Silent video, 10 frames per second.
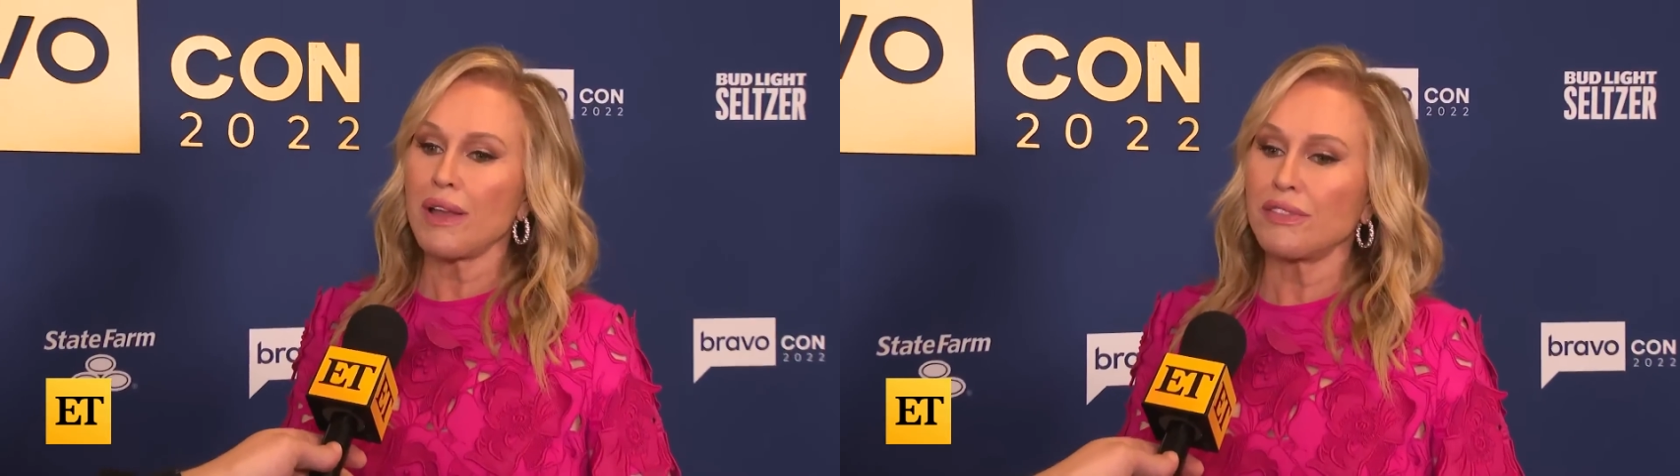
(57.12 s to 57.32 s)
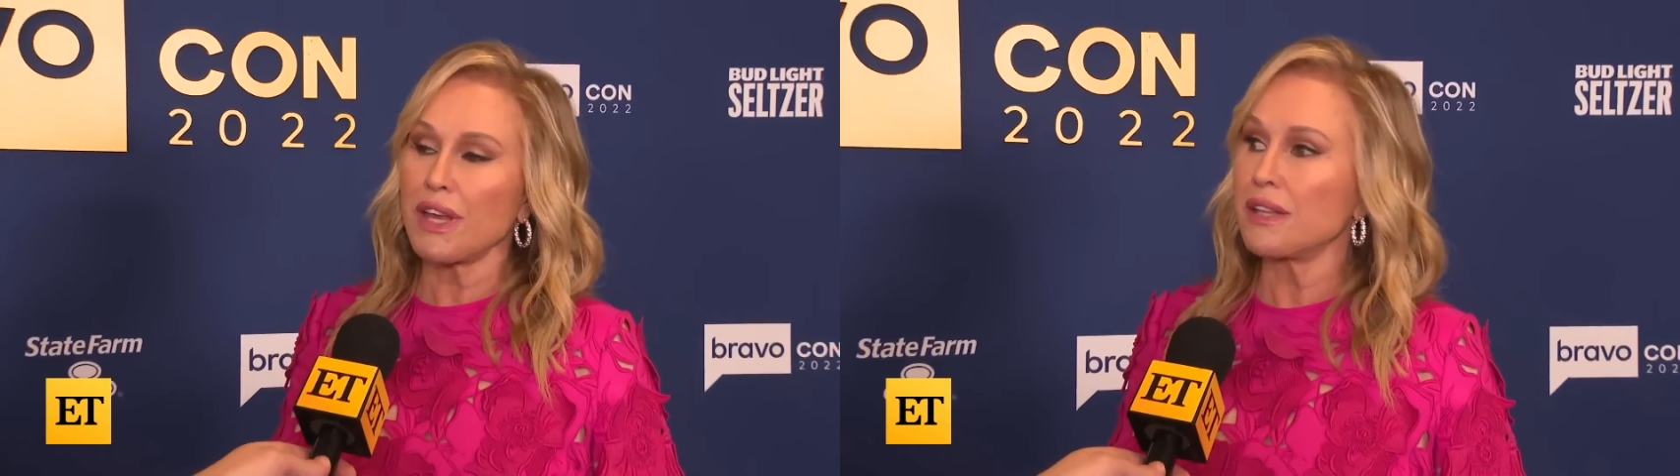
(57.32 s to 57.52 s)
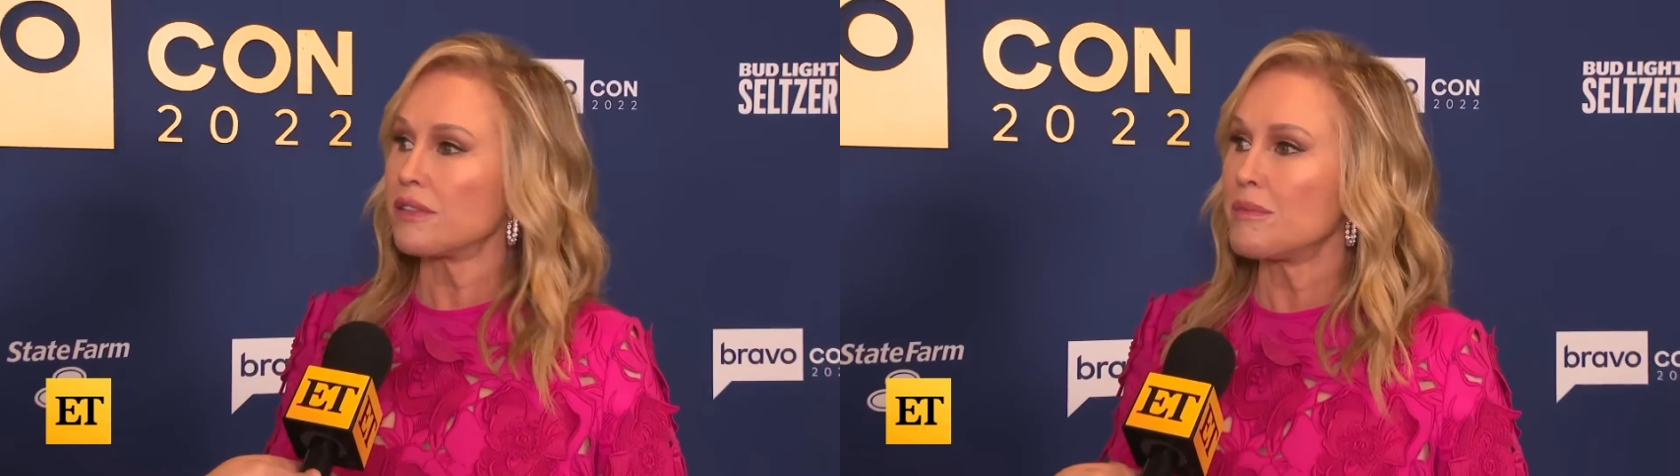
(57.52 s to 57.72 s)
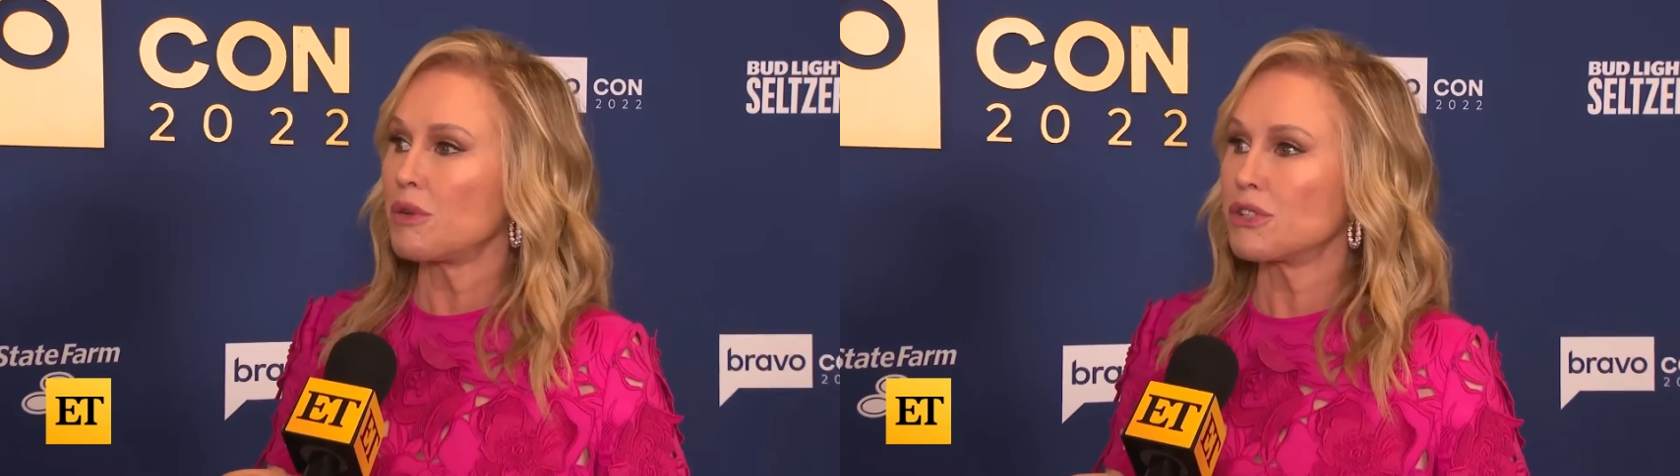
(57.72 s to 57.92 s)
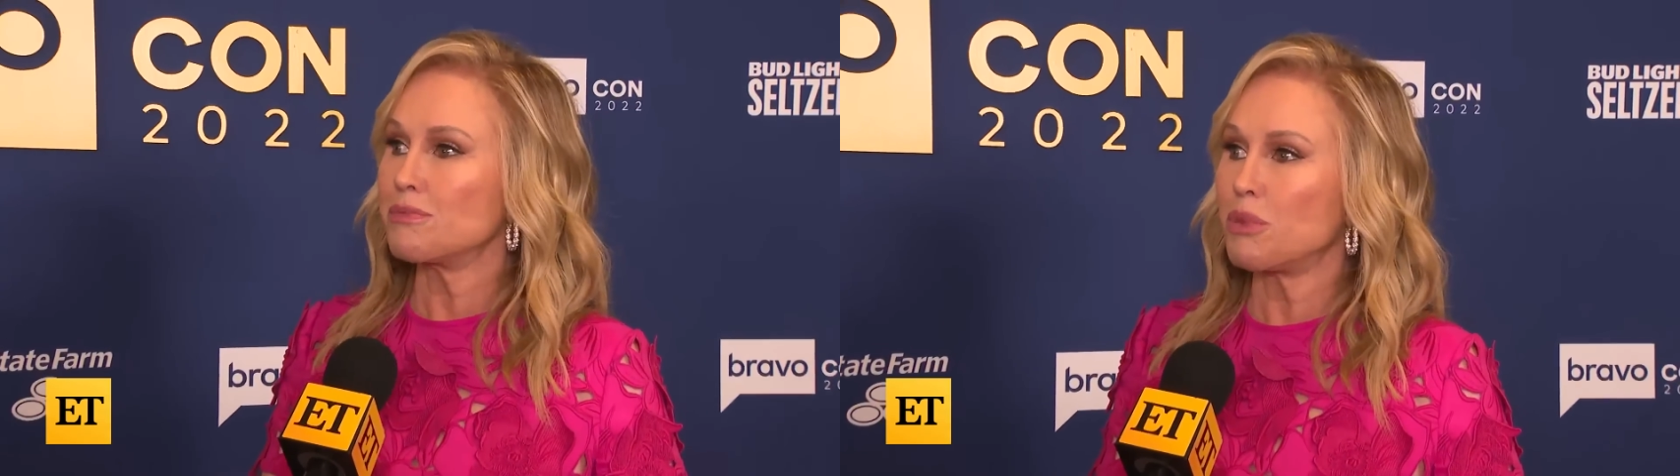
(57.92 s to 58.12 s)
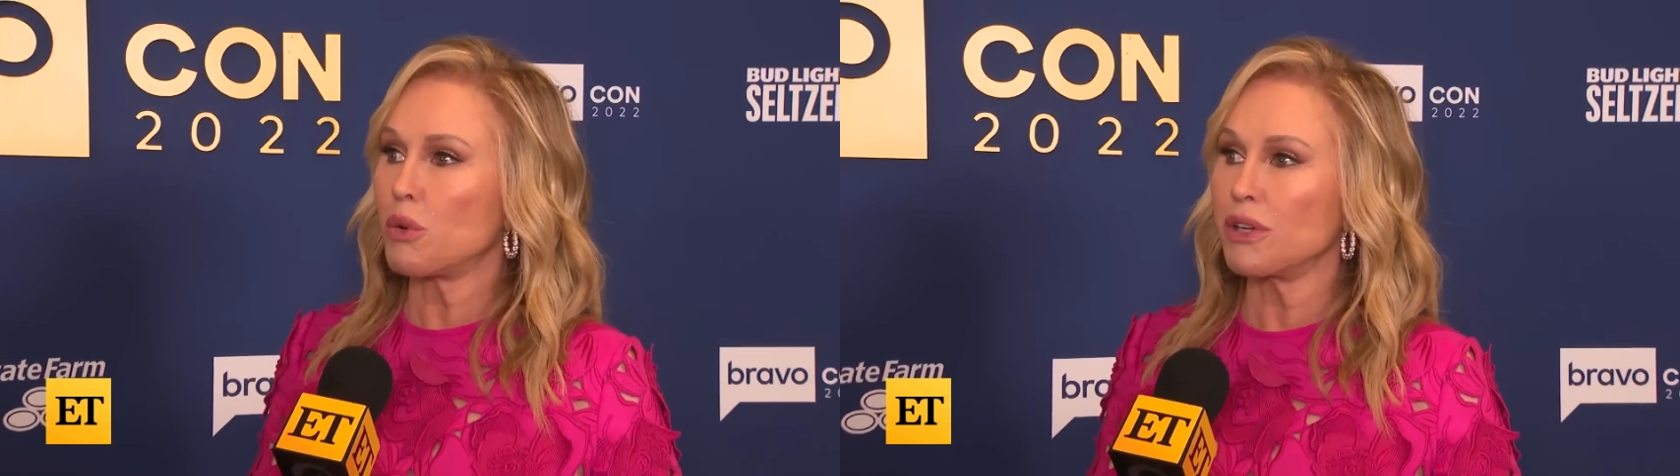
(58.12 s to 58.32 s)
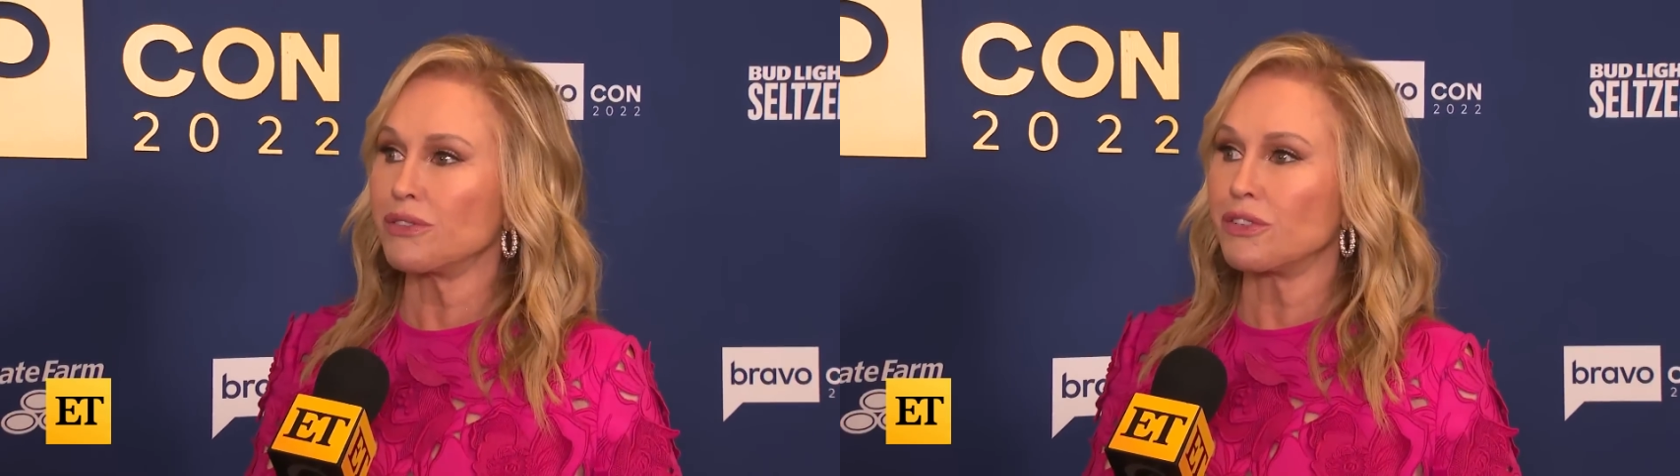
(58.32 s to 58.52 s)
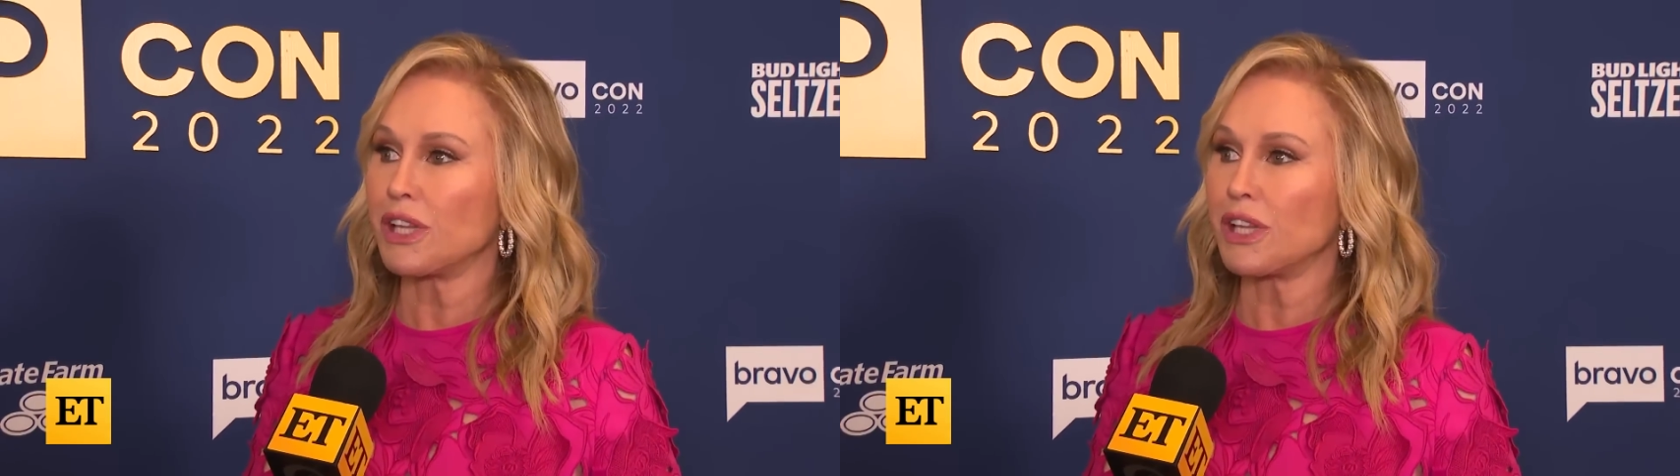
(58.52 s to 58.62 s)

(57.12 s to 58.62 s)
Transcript: I think the most important